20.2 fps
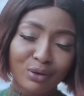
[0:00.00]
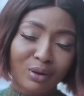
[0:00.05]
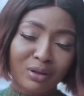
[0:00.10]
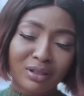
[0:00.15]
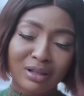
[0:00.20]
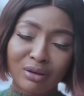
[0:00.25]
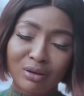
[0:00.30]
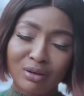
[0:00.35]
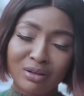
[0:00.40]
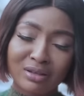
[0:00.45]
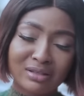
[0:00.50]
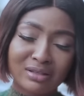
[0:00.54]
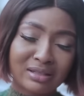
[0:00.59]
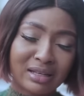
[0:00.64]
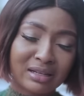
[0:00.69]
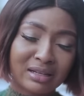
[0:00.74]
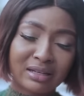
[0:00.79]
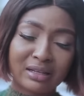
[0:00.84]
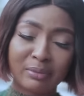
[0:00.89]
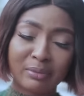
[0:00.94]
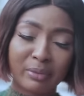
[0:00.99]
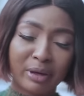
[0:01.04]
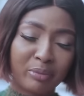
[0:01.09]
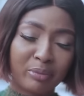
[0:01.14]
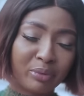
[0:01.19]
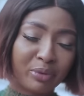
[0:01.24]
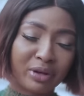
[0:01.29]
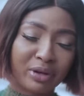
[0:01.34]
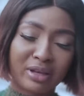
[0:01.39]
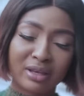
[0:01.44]
You all are constantly in my
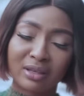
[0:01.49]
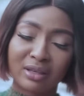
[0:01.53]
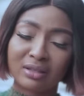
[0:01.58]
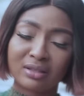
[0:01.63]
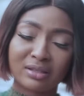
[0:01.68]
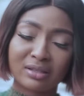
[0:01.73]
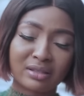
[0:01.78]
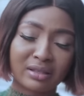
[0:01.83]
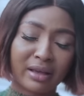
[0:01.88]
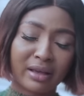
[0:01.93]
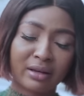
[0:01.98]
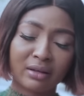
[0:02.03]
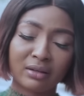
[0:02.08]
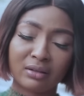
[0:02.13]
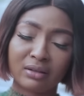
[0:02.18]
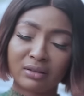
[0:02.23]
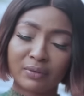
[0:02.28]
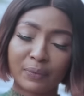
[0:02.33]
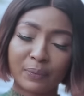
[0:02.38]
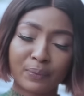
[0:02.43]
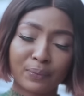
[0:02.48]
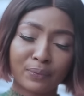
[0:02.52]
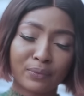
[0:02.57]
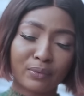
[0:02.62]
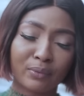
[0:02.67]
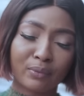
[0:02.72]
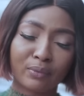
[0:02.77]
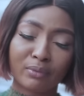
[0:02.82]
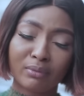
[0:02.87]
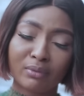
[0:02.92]
prayers. And
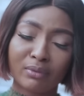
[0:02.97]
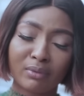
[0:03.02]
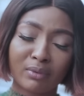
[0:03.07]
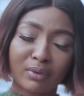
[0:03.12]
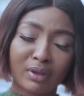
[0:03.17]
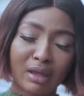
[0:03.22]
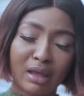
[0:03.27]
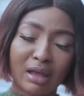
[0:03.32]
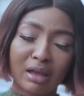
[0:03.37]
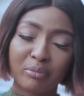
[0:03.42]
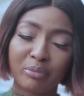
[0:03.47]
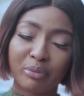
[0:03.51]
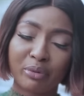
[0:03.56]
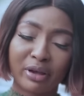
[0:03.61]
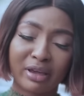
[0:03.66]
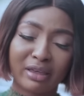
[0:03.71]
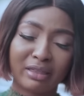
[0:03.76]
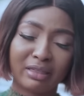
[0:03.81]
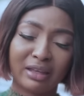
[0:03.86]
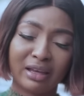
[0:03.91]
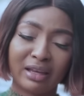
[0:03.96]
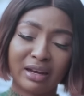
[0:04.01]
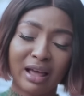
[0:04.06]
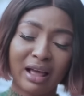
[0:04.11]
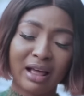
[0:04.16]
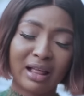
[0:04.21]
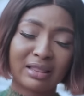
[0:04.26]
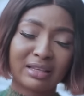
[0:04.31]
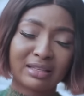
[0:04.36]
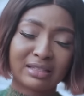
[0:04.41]
I'm praying that
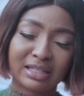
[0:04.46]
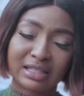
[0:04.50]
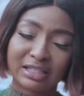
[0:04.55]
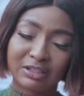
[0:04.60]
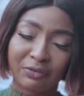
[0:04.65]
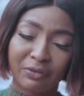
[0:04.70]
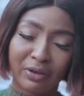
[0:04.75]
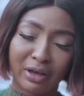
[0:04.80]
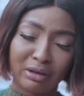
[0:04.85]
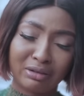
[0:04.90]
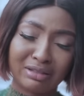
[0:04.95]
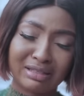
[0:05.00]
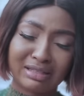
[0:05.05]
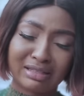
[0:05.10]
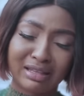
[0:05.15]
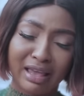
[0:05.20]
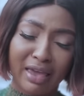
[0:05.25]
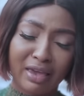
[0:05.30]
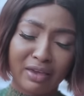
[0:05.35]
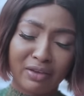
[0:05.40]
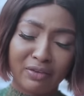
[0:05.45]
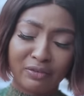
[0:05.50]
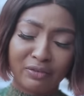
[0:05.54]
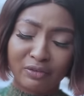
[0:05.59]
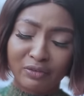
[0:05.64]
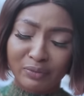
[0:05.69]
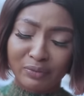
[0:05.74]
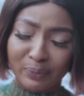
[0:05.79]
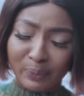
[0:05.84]
Alice is found safe.